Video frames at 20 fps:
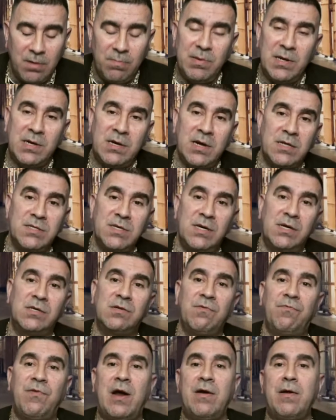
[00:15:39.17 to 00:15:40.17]
Because it
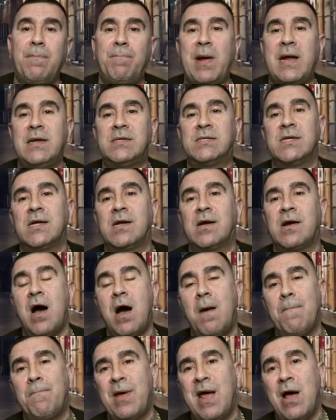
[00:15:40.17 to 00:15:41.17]
is a very basic
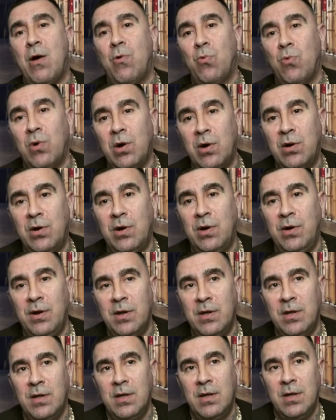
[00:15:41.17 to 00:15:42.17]
compound
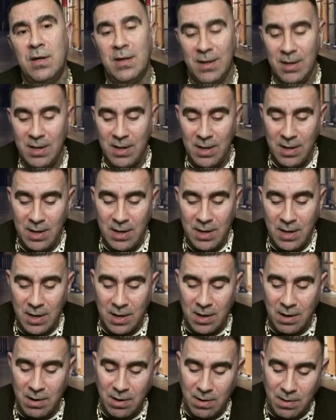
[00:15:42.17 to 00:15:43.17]
word,
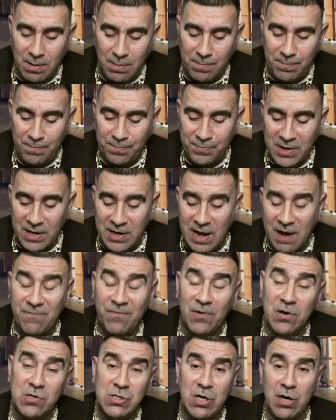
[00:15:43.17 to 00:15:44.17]
and I
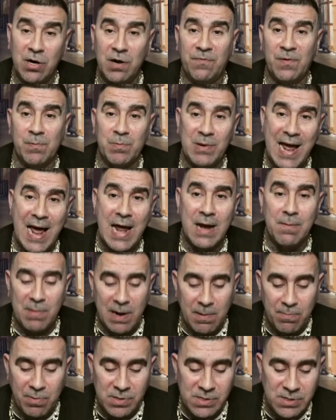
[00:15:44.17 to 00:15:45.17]
first heard it from gang
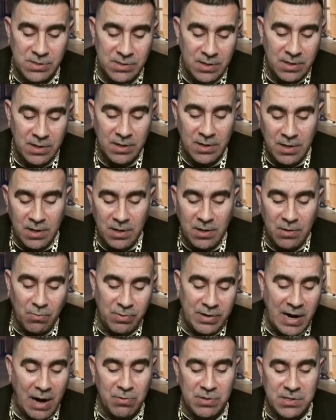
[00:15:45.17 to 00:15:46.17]
members
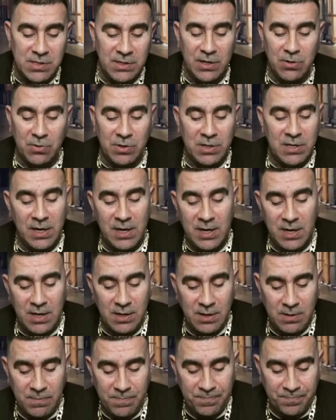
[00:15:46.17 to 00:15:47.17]
when I was a little
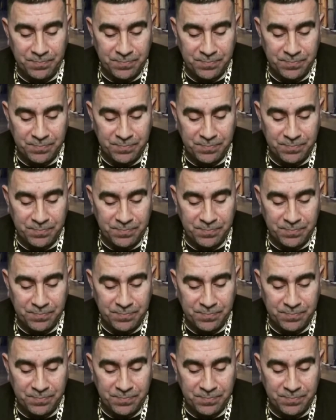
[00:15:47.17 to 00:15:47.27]
kid,